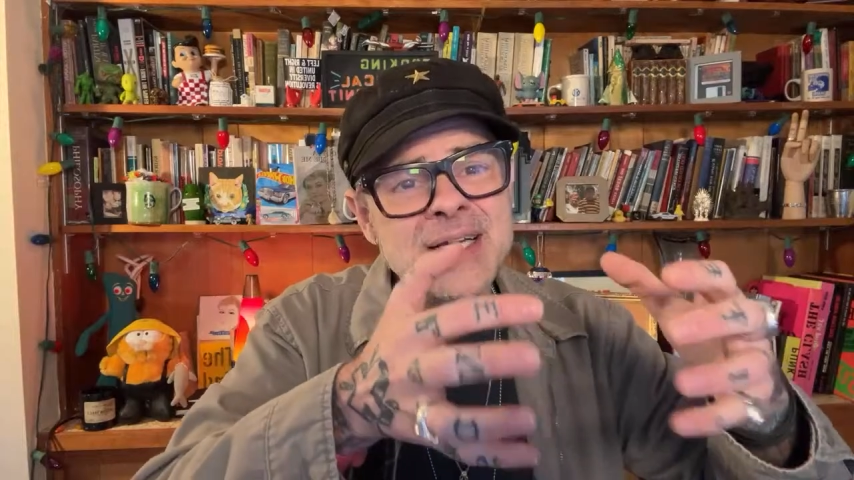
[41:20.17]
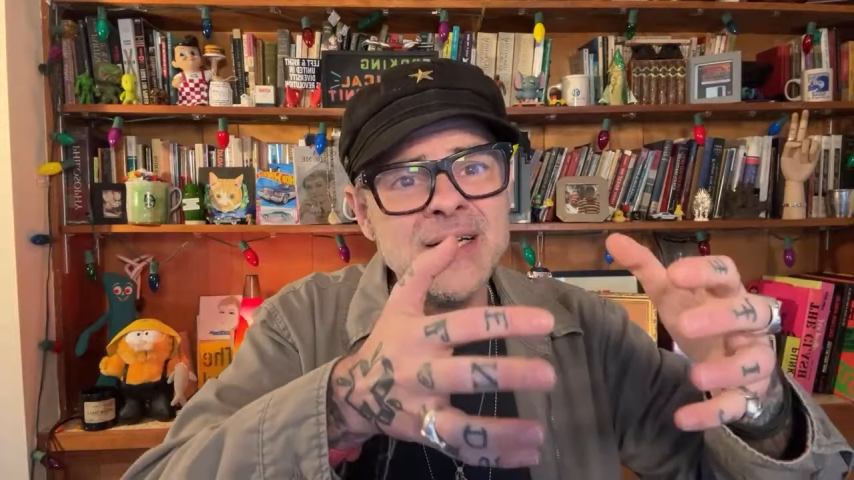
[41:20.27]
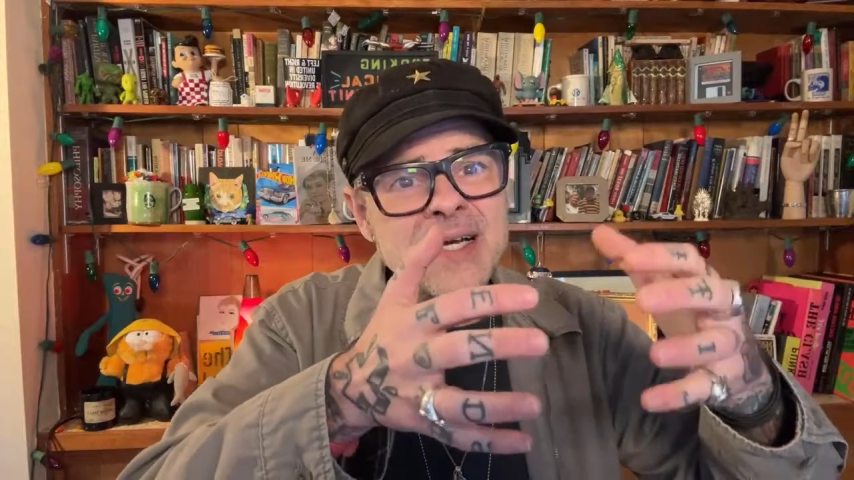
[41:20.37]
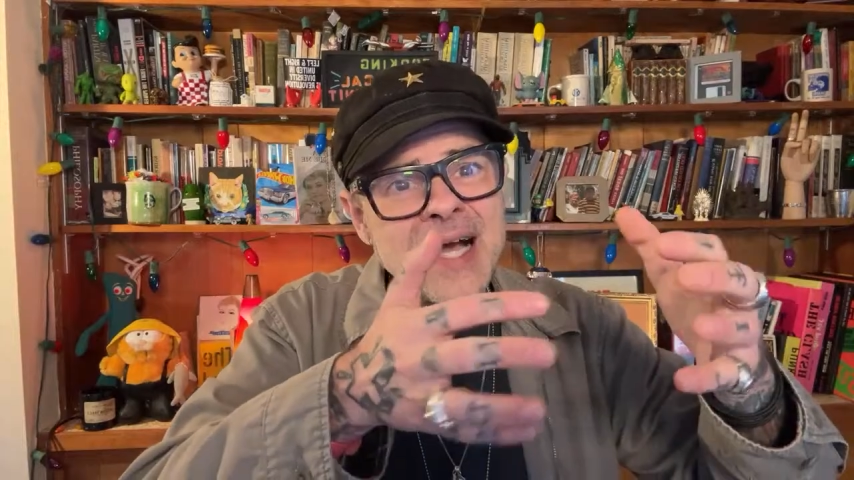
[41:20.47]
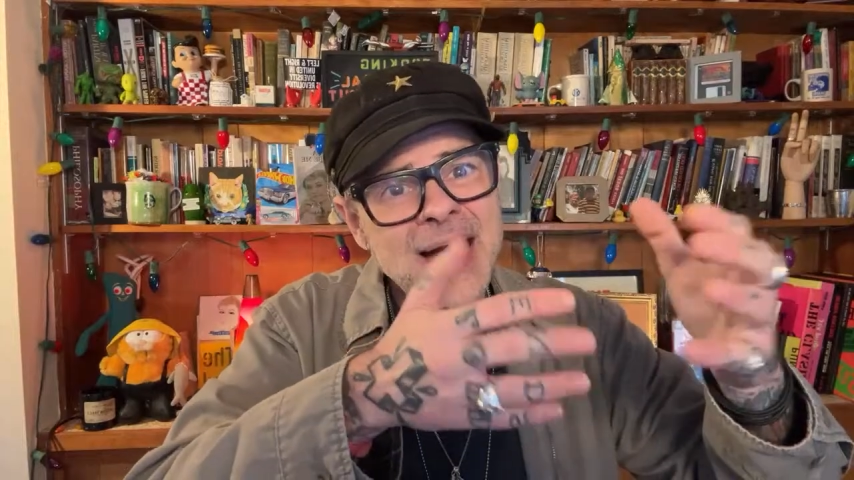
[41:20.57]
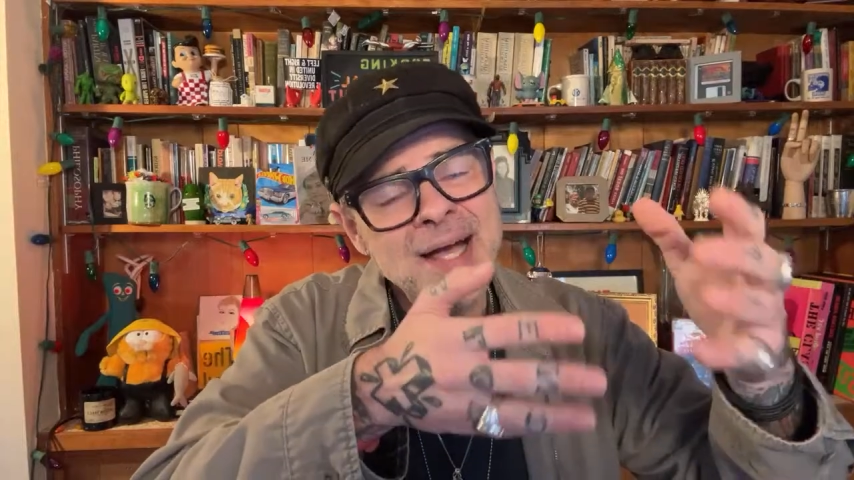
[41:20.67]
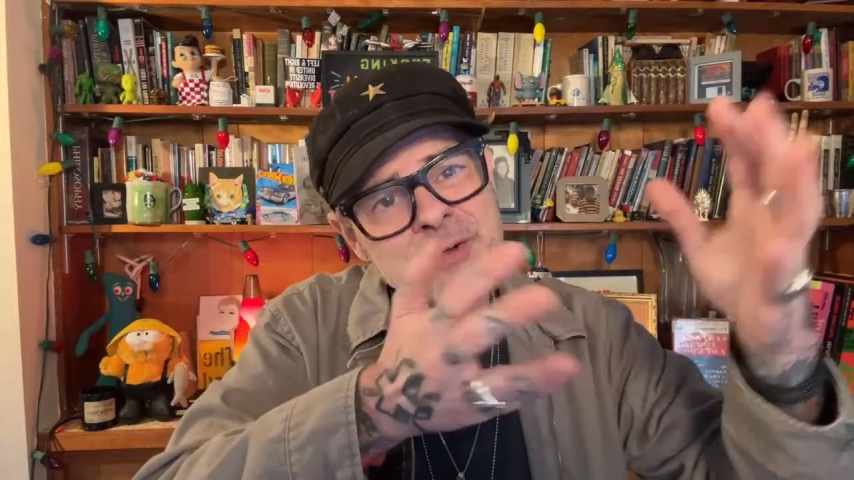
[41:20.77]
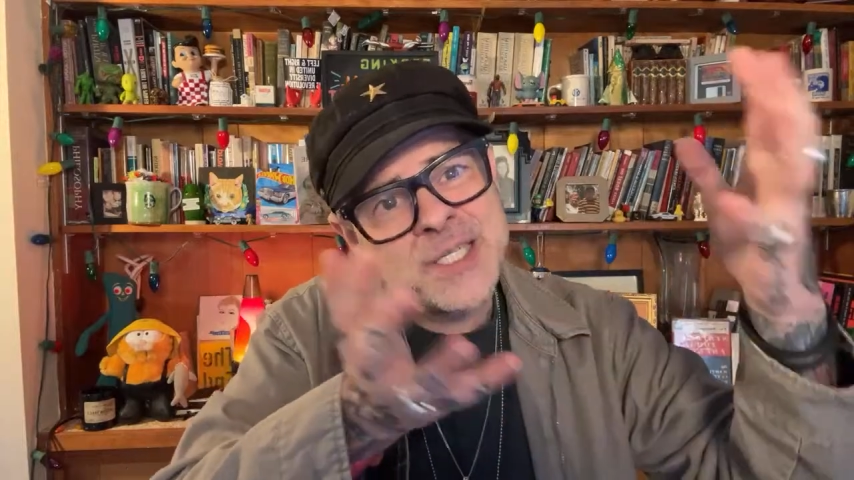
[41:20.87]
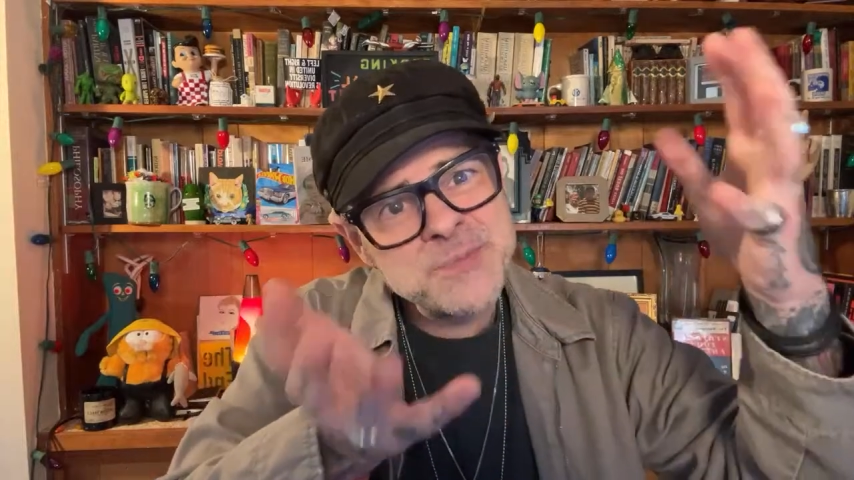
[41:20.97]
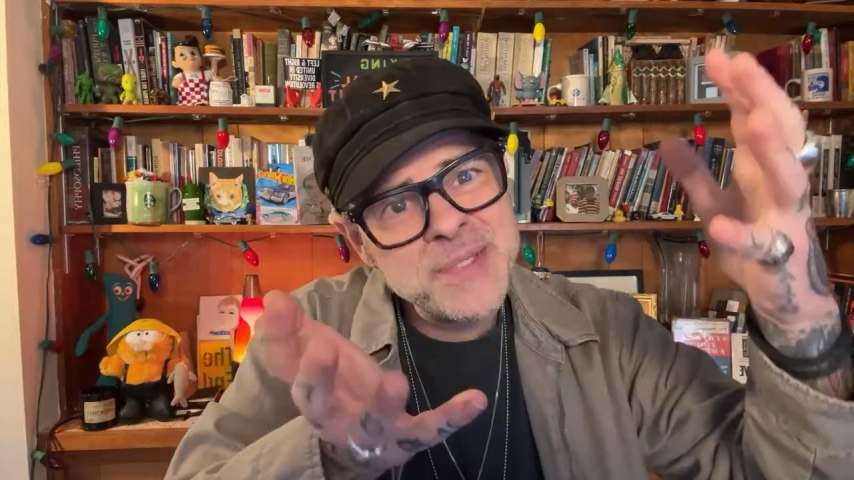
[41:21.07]
How
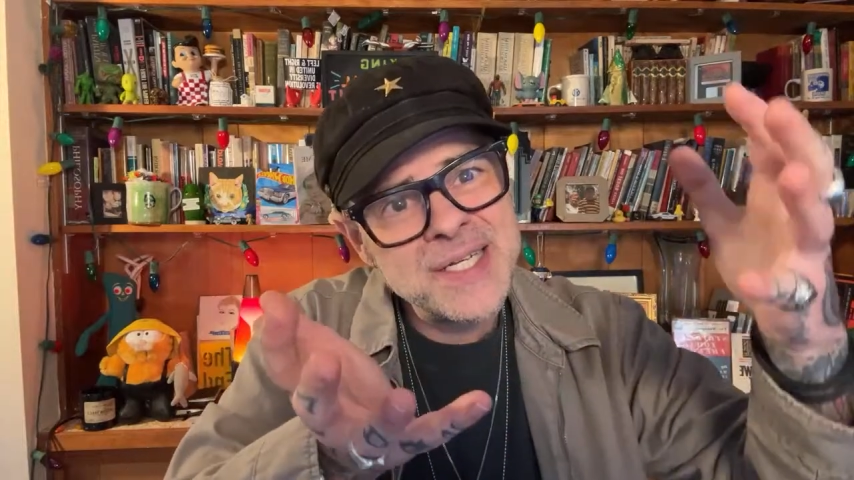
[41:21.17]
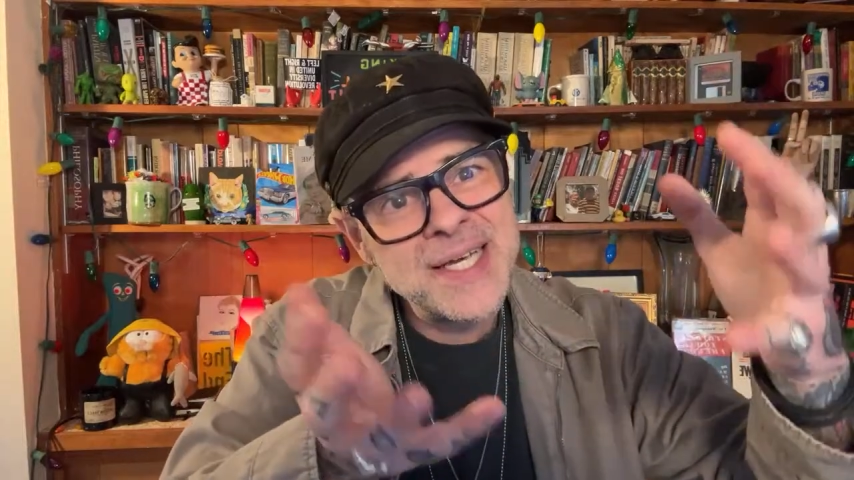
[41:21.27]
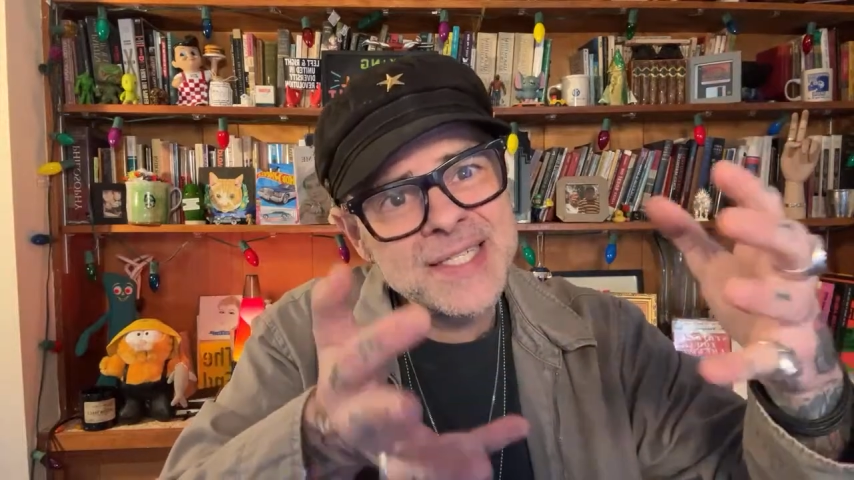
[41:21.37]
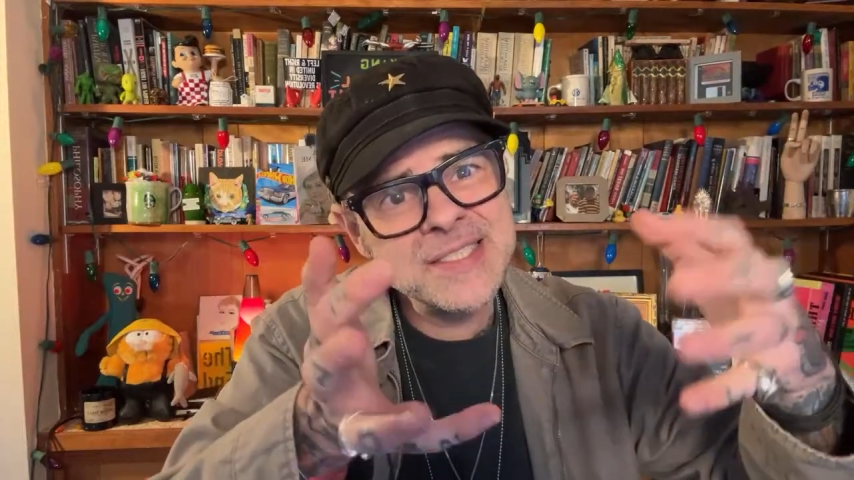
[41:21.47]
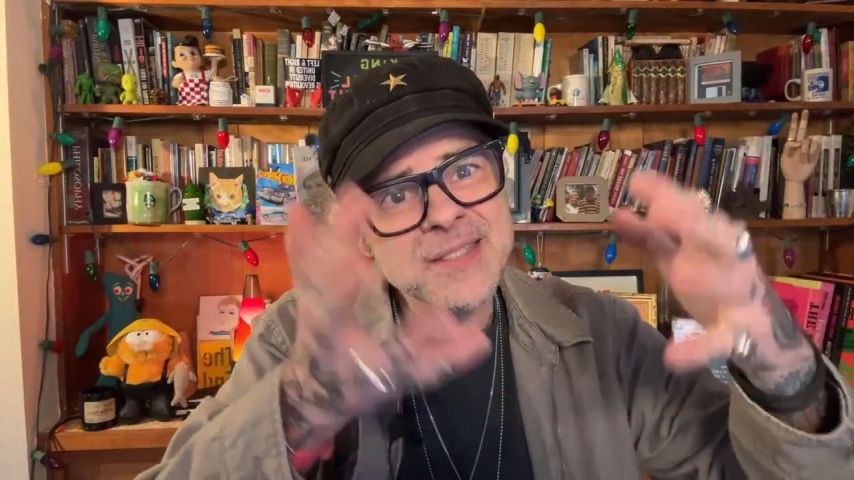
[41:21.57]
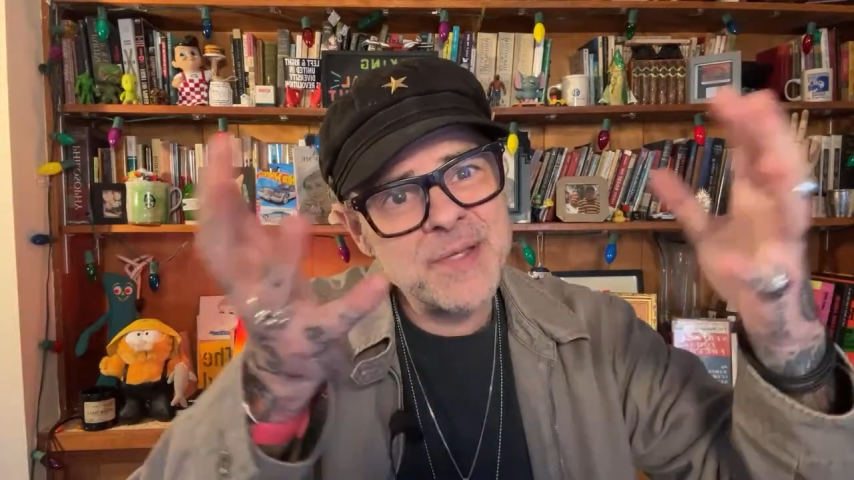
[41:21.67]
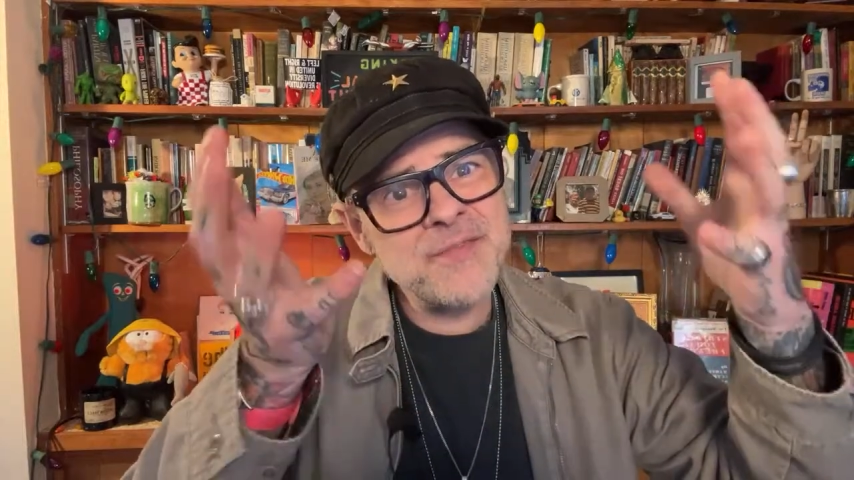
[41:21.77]
do I speak against them?